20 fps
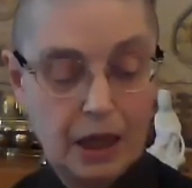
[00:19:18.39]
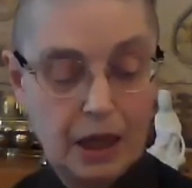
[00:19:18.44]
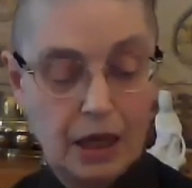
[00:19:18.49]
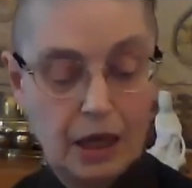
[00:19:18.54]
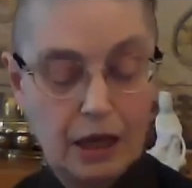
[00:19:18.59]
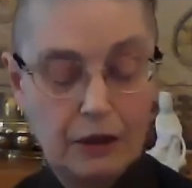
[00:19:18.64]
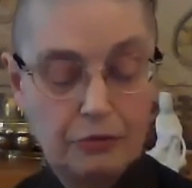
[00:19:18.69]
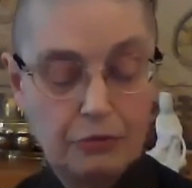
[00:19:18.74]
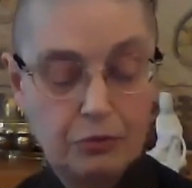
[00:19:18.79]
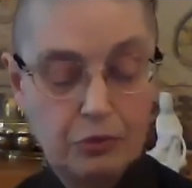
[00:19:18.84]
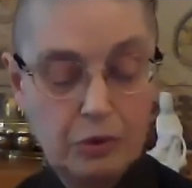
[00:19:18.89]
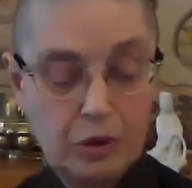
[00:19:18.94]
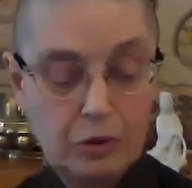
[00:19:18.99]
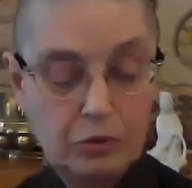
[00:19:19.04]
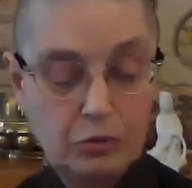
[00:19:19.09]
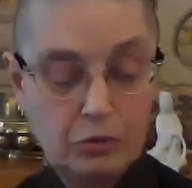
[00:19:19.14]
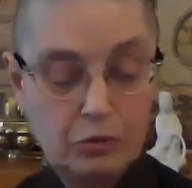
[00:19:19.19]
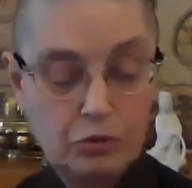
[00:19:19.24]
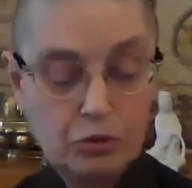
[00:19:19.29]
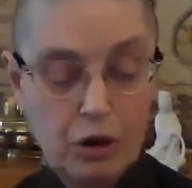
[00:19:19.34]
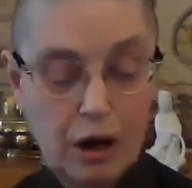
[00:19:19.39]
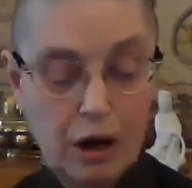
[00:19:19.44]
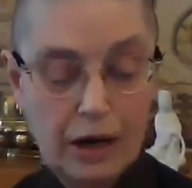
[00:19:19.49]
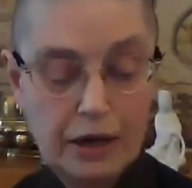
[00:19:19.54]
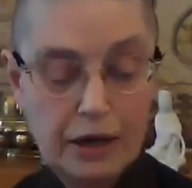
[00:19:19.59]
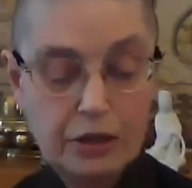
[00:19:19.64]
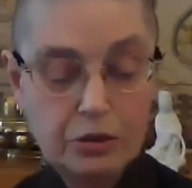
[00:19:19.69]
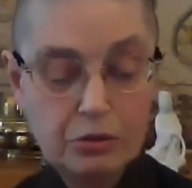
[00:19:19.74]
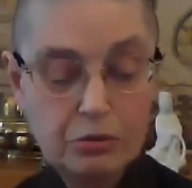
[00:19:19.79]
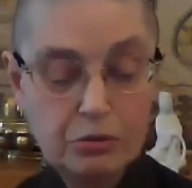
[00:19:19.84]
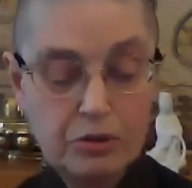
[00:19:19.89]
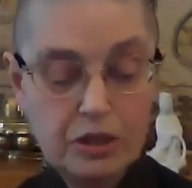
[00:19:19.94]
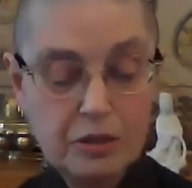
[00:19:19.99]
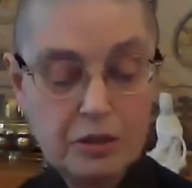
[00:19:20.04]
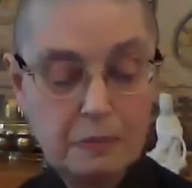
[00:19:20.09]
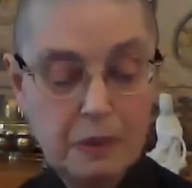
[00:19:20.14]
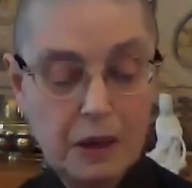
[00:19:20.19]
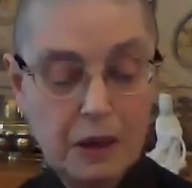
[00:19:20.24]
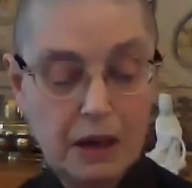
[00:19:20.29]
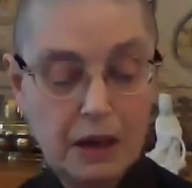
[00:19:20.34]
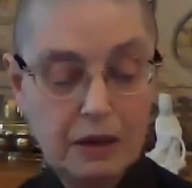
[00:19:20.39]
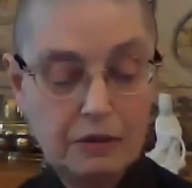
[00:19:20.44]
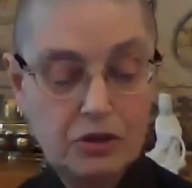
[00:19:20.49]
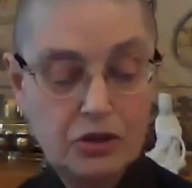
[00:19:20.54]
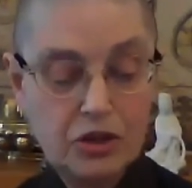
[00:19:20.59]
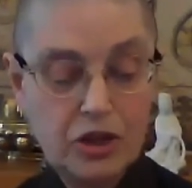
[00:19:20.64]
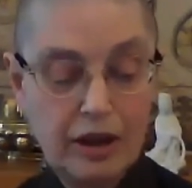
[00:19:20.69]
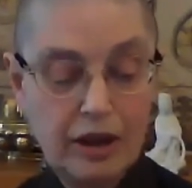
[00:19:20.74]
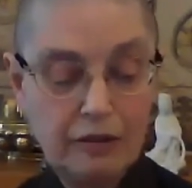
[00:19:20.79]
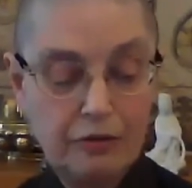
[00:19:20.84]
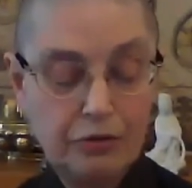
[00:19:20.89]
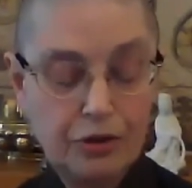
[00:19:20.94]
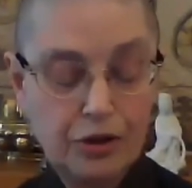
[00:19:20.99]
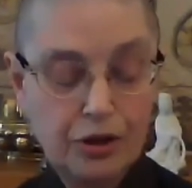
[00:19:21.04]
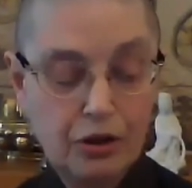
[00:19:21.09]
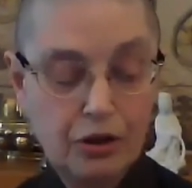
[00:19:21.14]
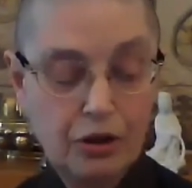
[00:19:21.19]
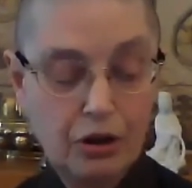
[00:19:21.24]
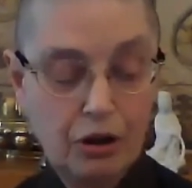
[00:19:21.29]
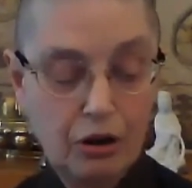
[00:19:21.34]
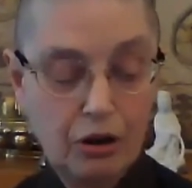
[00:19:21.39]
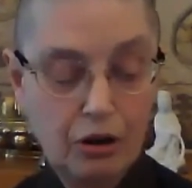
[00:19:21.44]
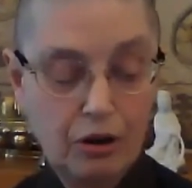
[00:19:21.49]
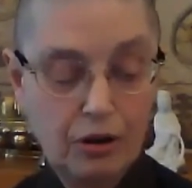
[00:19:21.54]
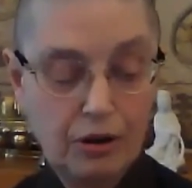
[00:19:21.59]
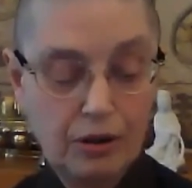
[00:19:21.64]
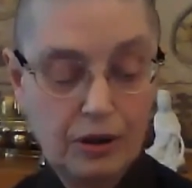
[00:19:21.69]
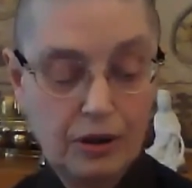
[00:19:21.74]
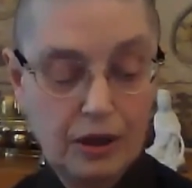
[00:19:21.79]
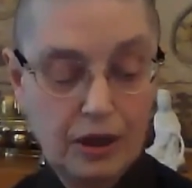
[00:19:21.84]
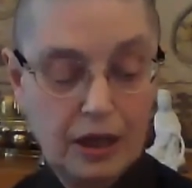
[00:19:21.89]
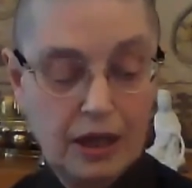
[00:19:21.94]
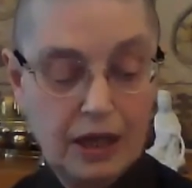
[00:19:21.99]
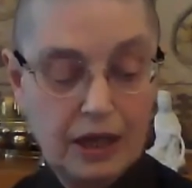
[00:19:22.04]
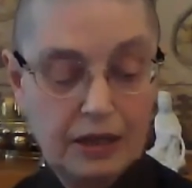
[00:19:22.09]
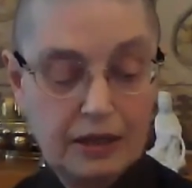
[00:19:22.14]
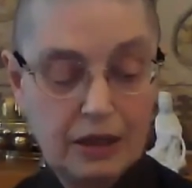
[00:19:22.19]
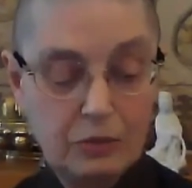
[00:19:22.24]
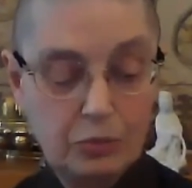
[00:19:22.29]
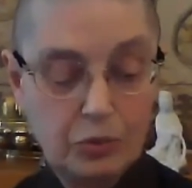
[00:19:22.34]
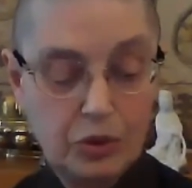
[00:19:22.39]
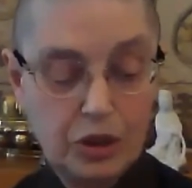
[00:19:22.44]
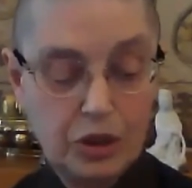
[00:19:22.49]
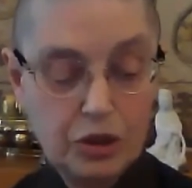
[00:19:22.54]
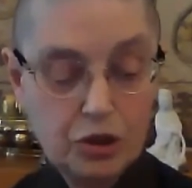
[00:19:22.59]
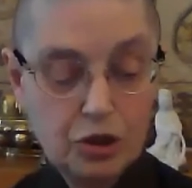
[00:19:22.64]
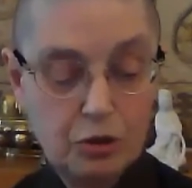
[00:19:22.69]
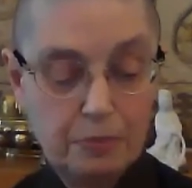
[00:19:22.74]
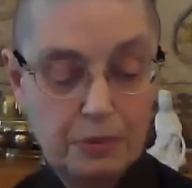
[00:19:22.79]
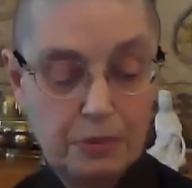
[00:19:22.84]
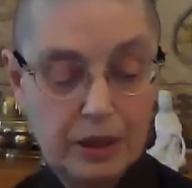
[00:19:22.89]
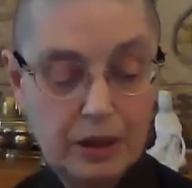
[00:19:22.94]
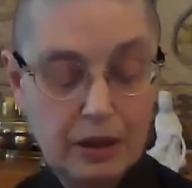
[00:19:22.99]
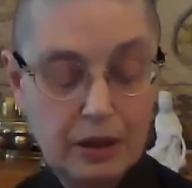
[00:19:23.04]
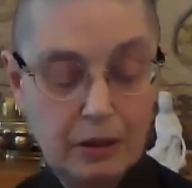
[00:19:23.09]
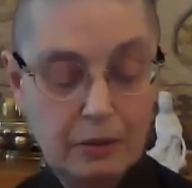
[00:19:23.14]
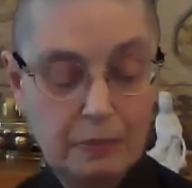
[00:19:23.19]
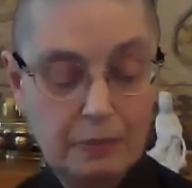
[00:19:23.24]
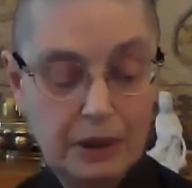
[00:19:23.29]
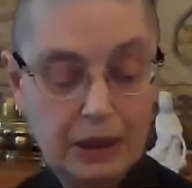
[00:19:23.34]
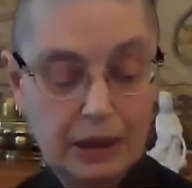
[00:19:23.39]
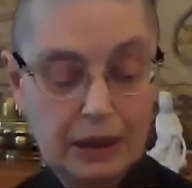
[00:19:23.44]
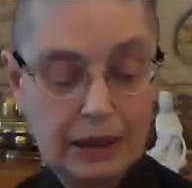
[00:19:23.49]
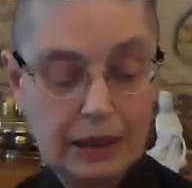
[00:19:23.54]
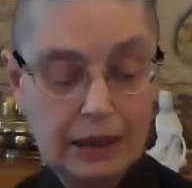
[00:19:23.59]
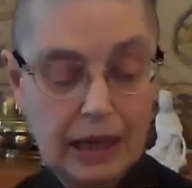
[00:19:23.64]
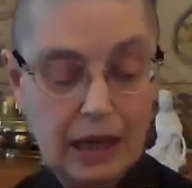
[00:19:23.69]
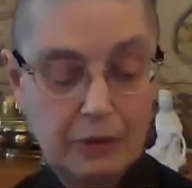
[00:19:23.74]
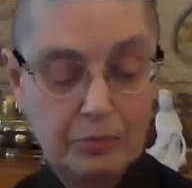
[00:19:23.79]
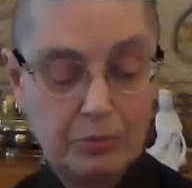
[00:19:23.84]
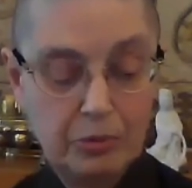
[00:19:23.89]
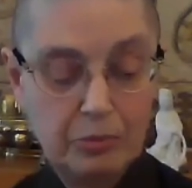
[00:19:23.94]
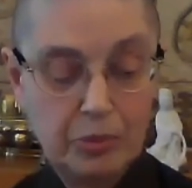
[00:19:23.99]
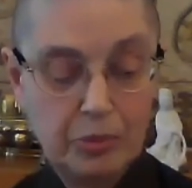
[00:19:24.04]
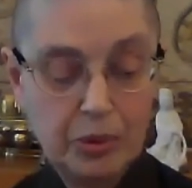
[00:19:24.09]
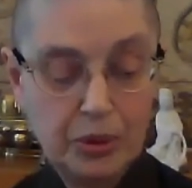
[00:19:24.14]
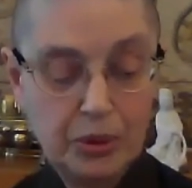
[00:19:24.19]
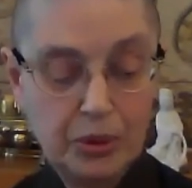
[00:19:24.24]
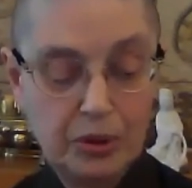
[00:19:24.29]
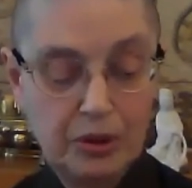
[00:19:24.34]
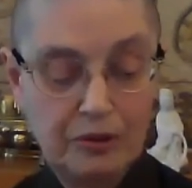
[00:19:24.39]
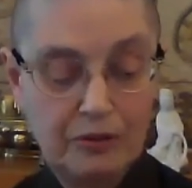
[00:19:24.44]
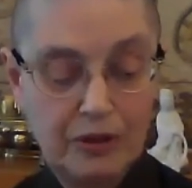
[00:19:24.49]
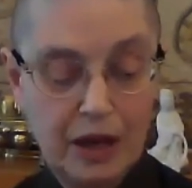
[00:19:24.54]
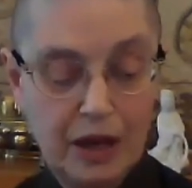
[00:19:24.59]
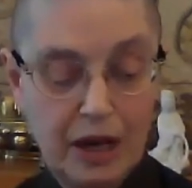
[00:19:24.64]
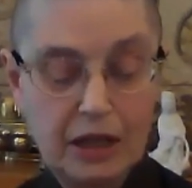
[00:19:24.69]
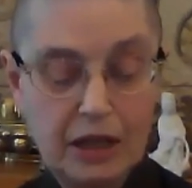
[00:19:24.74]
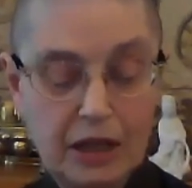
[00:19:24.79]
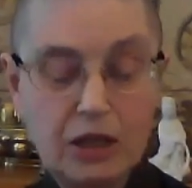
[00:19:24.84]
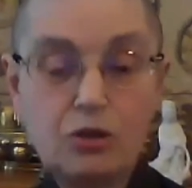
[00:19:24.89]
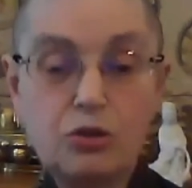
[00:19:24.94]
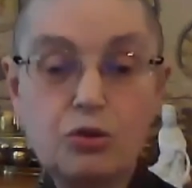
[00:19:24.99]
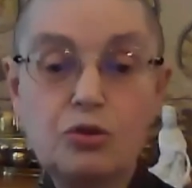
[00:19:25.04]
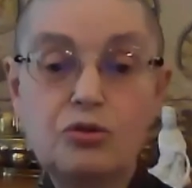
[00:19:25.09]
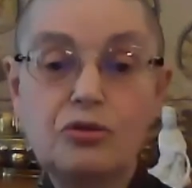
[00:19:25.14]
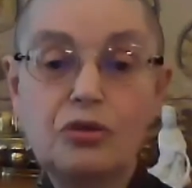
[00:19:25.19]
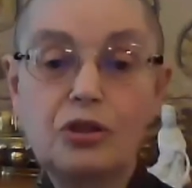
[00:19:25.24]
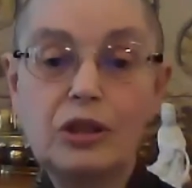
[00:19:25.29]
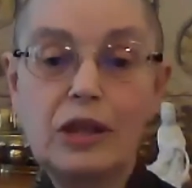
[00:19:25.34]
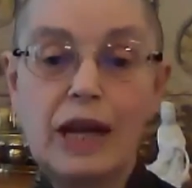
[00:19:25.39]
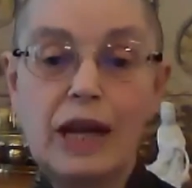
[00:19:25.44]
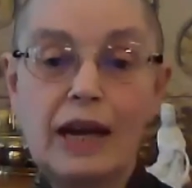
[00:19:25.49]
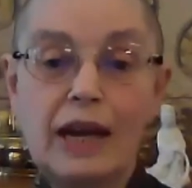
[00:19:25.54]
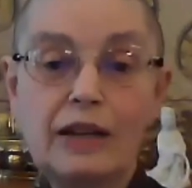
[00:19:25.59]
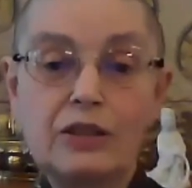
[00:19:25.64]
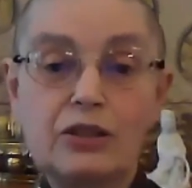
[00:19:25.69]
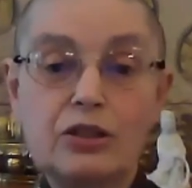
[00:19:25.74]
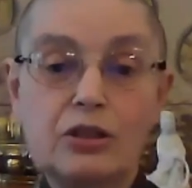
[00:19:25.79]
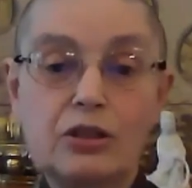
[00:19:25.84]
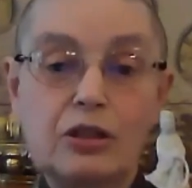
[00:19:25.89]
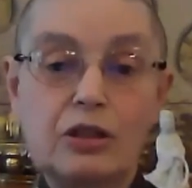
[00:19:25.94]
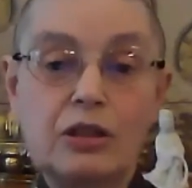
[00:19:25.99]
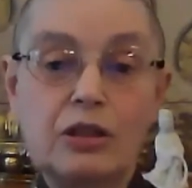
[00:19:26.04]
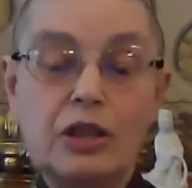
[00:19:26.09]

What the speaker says: If we try to respond to every call, then we shall become incapable of any useful action.